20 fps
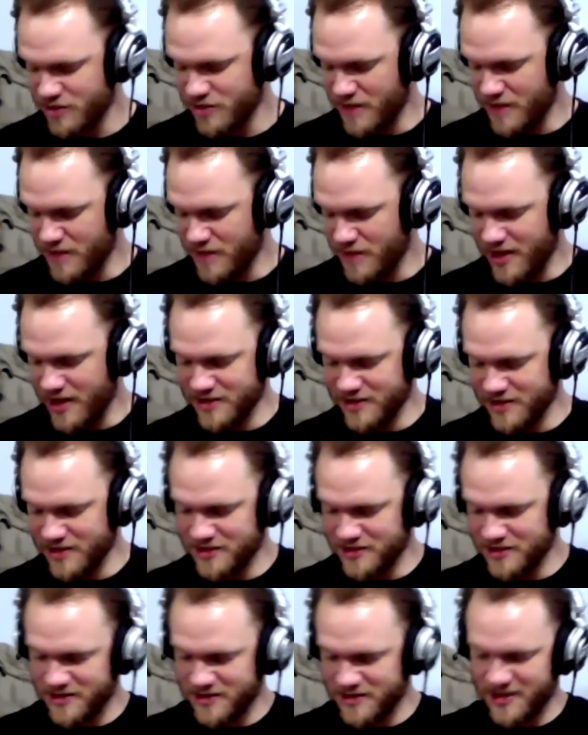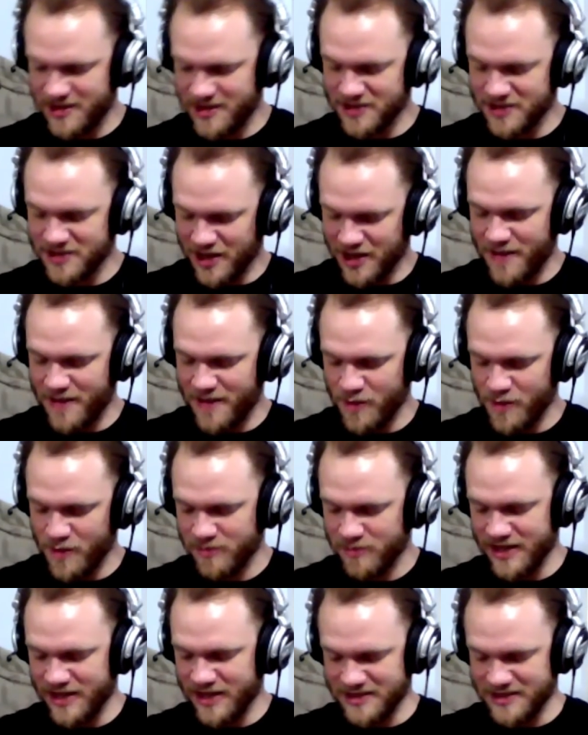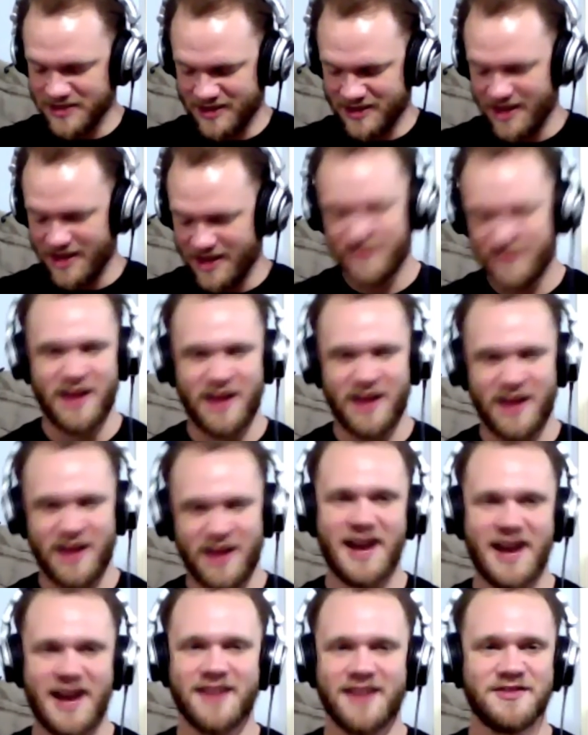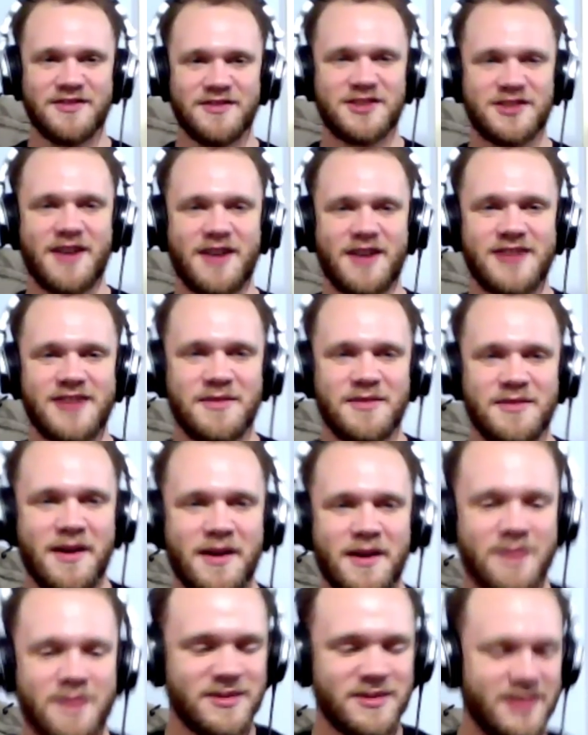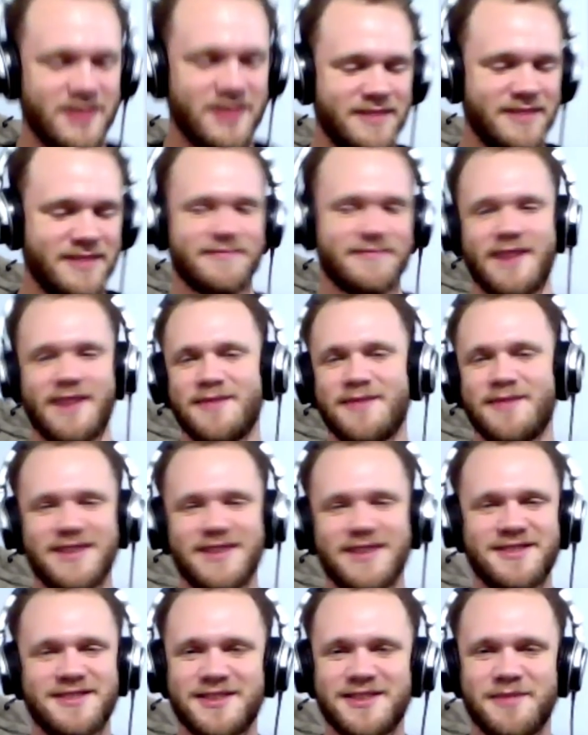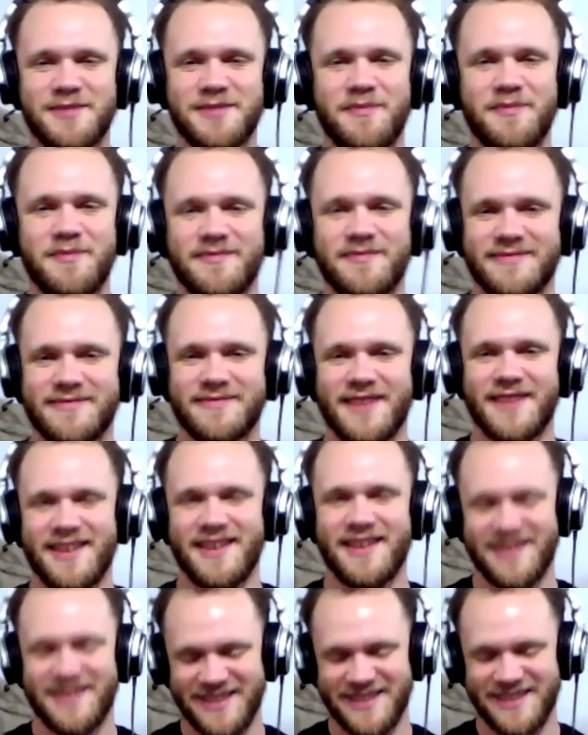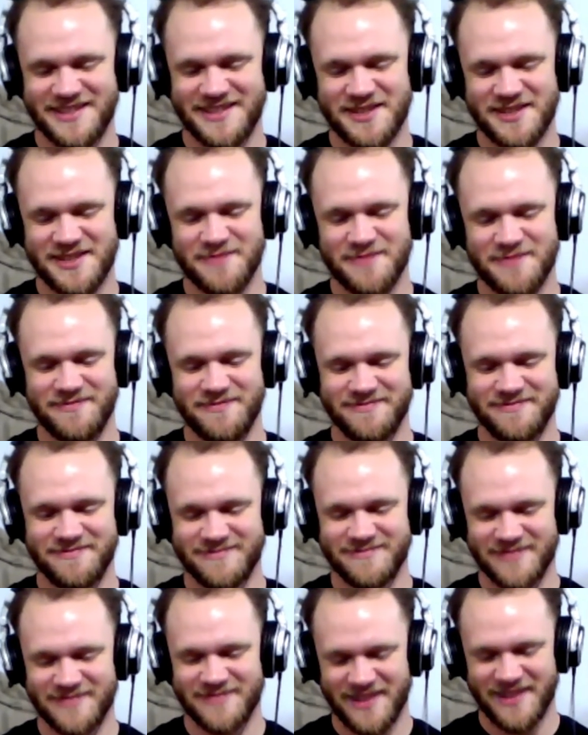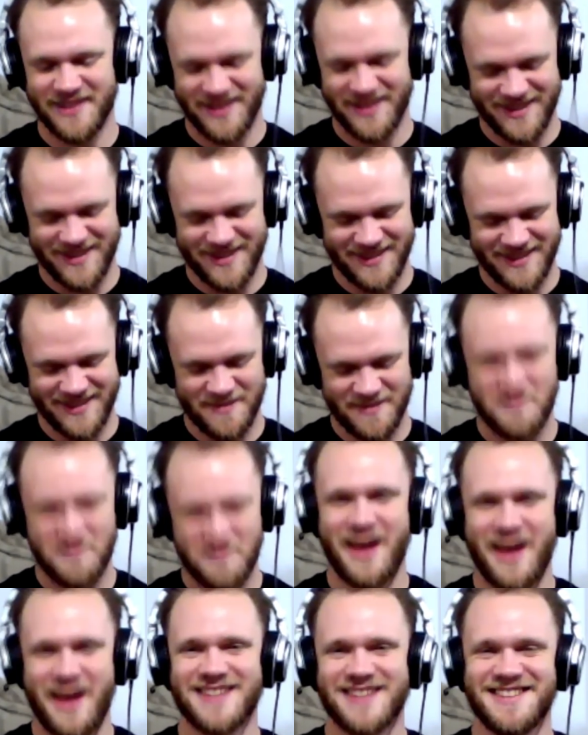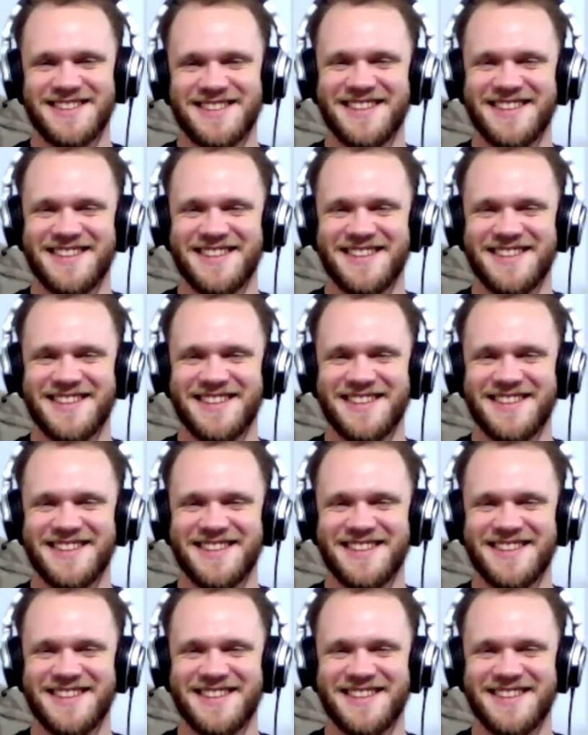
made his a lot more pleasant. I've got tired of scratching my arms on them. That's such a pansy thing